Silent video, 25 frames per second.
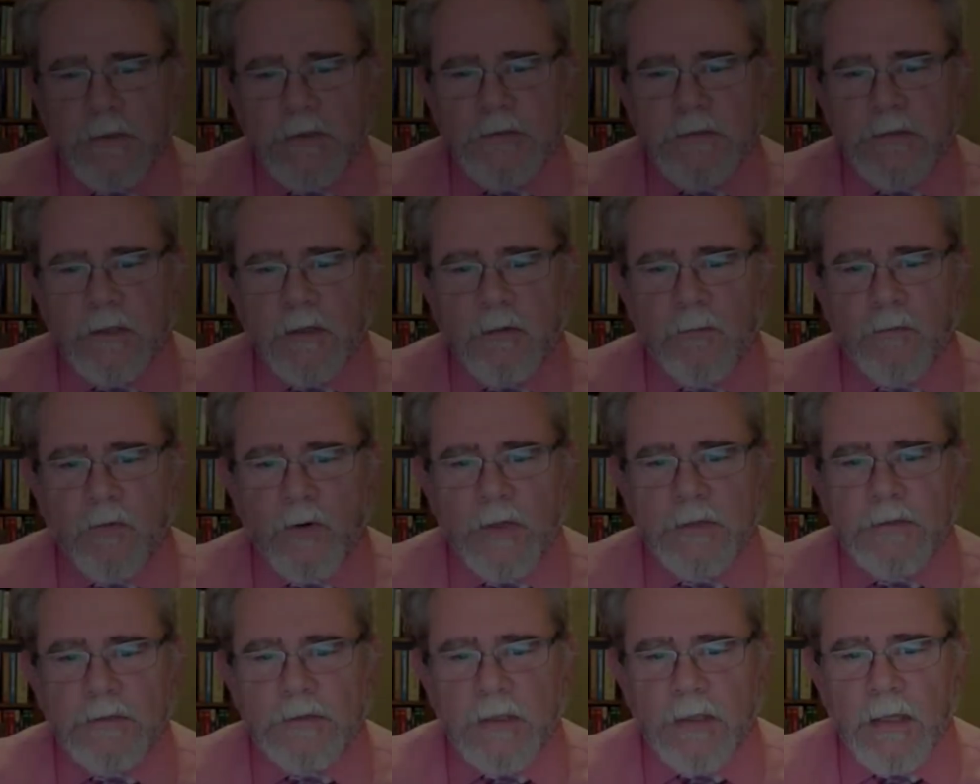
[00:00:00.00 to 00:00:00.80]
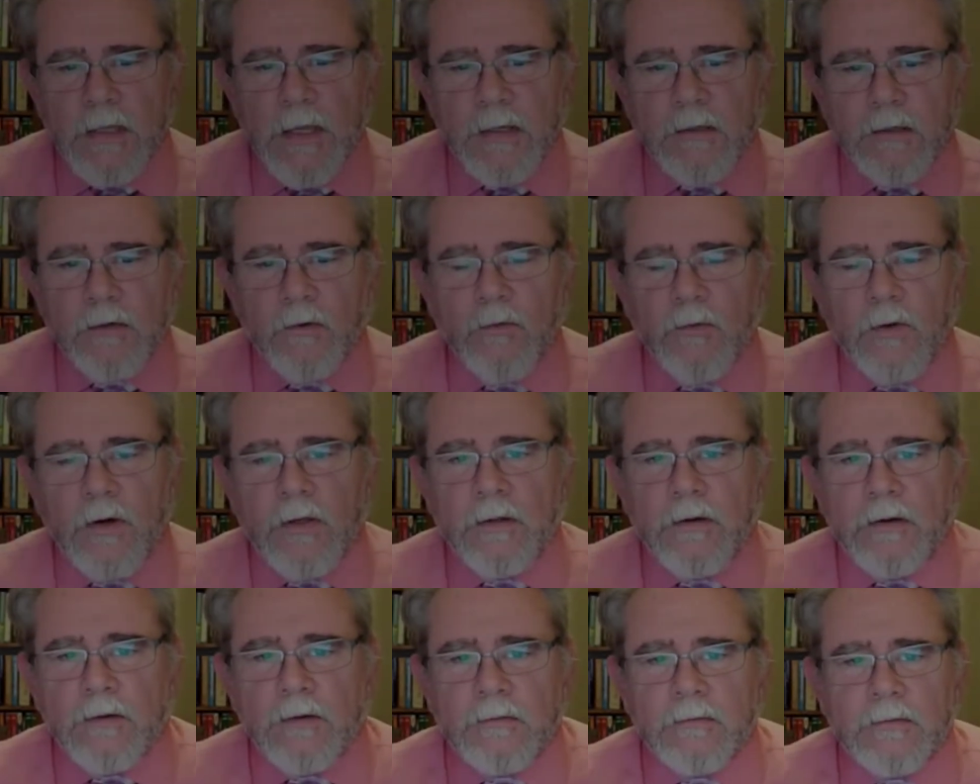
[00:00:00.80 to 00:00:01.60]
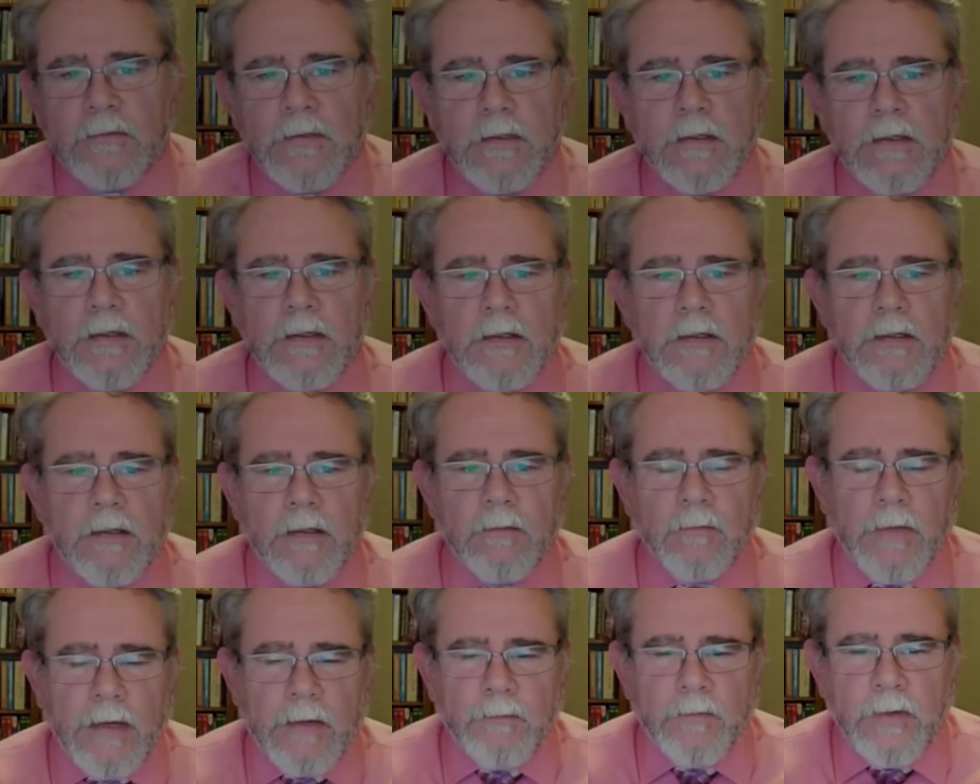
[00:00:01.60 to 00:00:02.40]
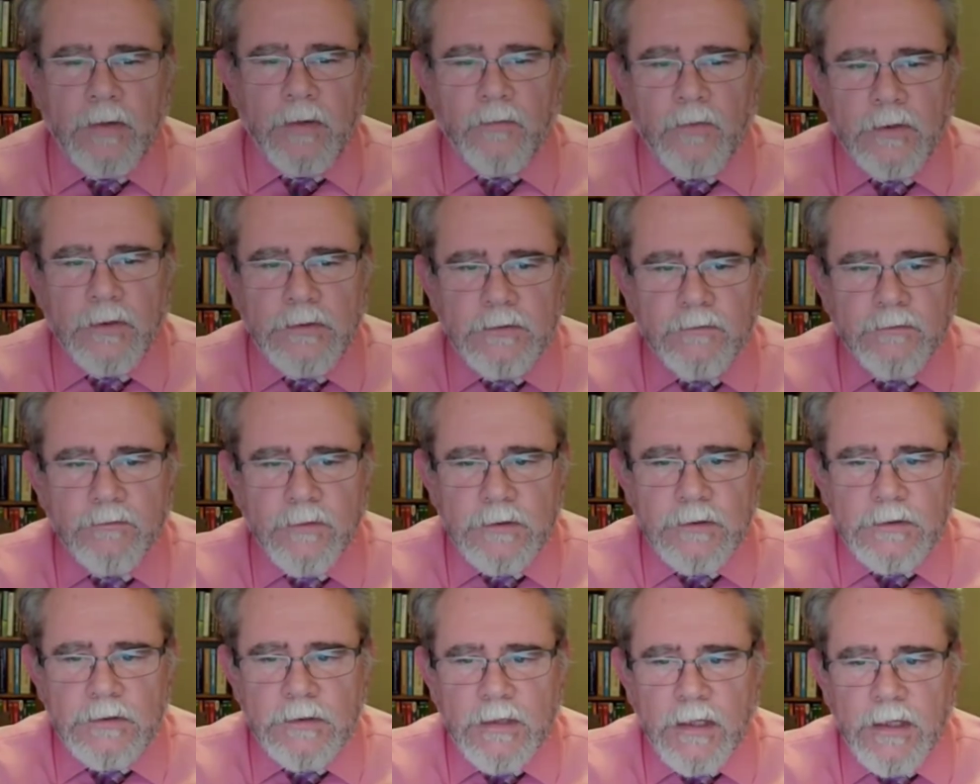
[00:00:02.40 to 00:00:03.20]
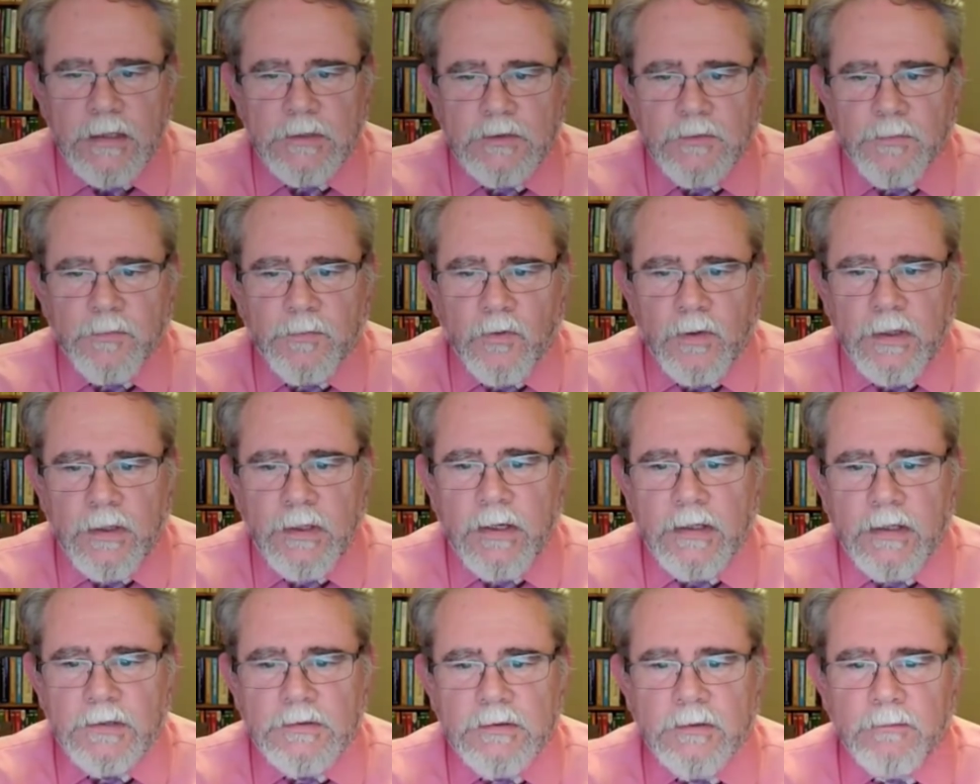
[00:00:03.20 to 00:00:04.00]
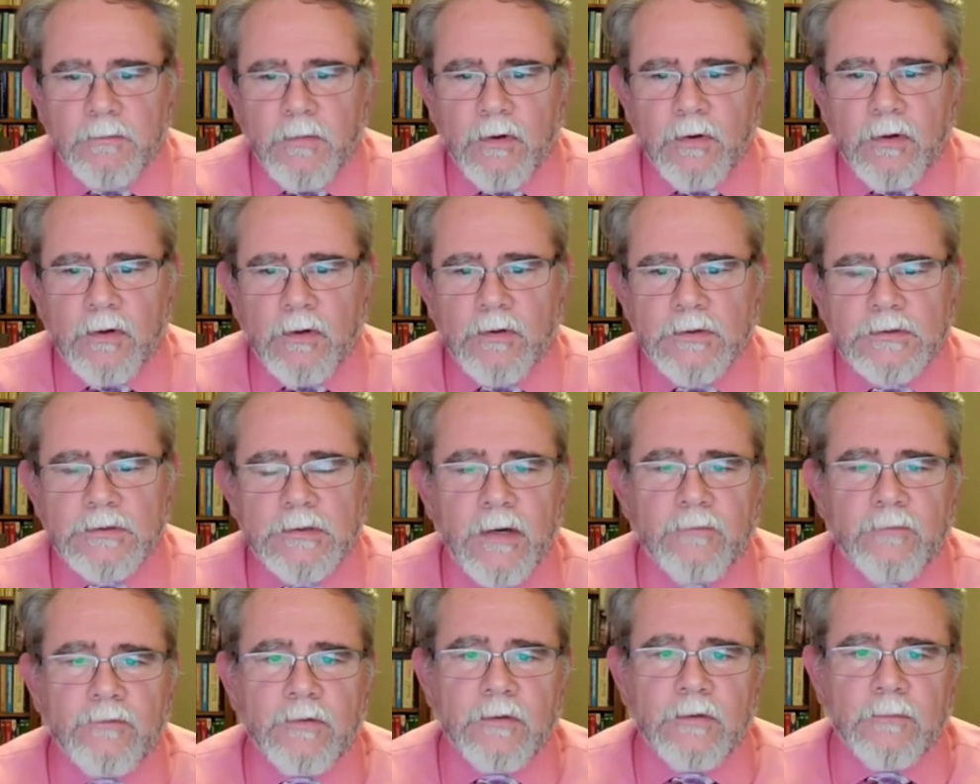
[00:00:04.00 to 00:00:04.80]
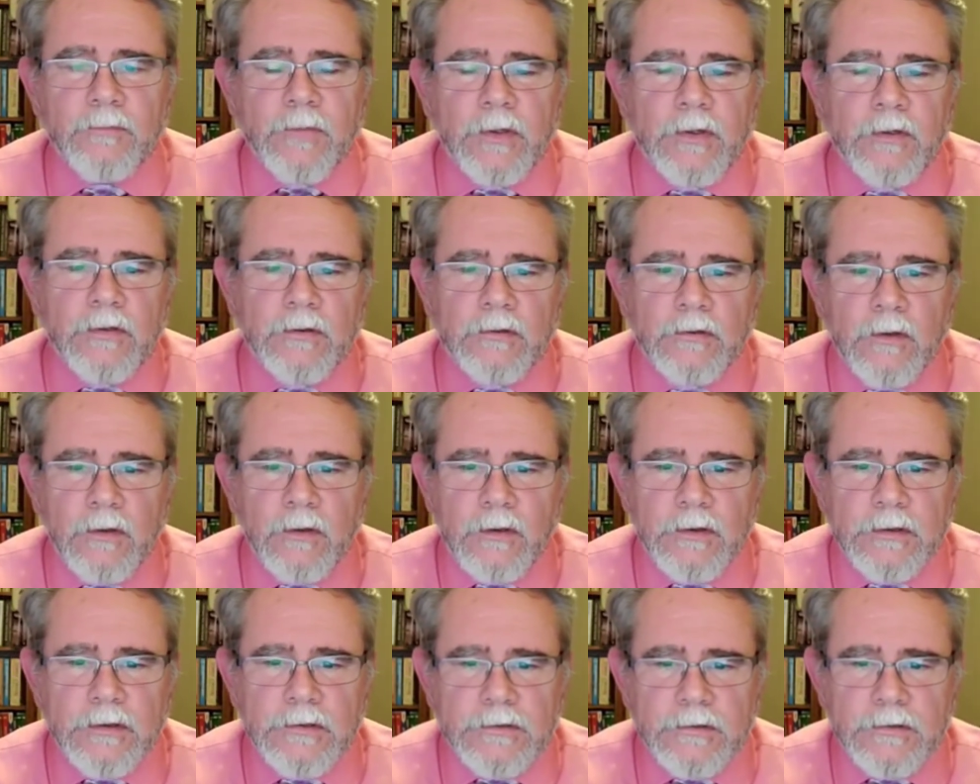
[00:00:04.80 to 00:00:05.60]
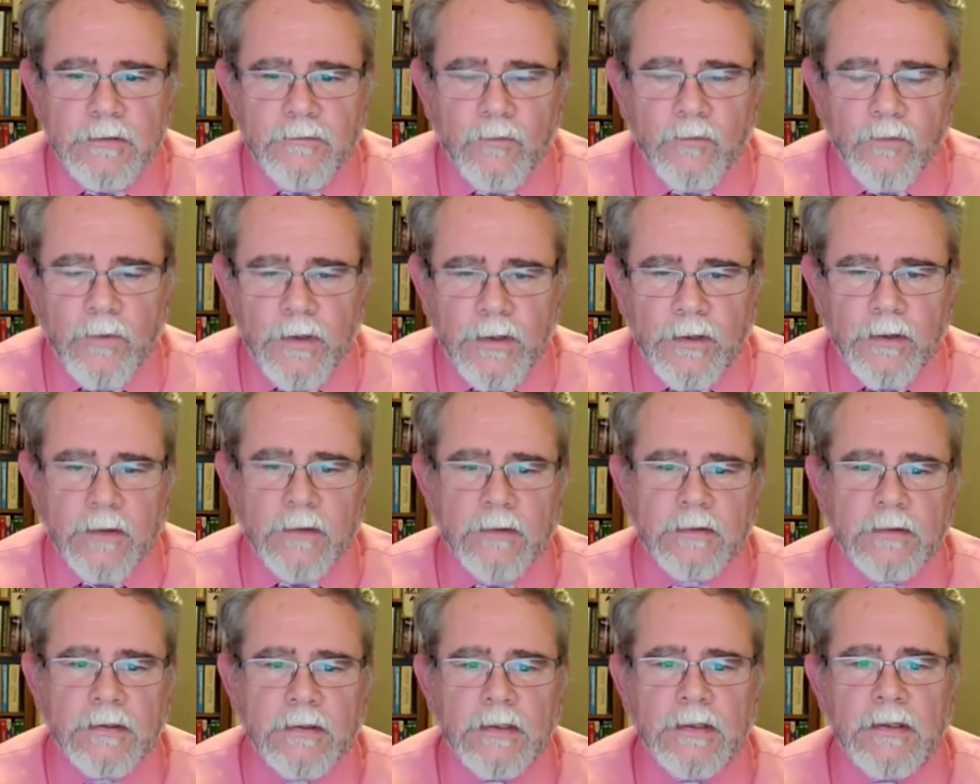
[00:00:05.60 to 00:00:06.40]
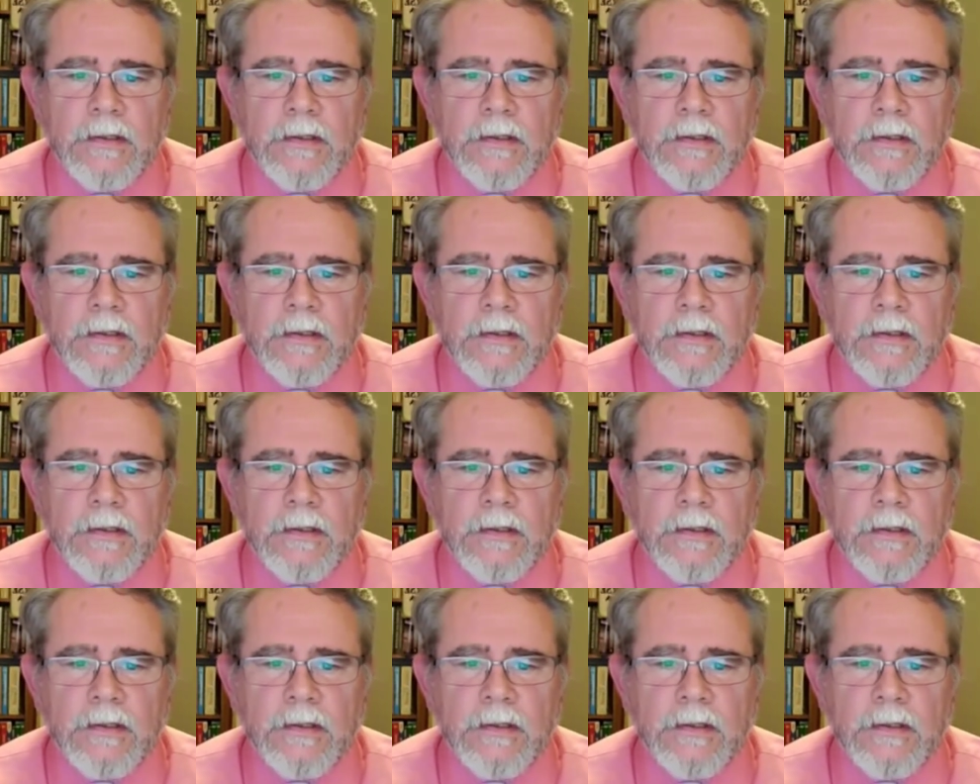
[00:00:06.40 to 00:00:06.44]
a celebration like no other. In my memories of this day, spring has emerged after the bitter dullness of winter.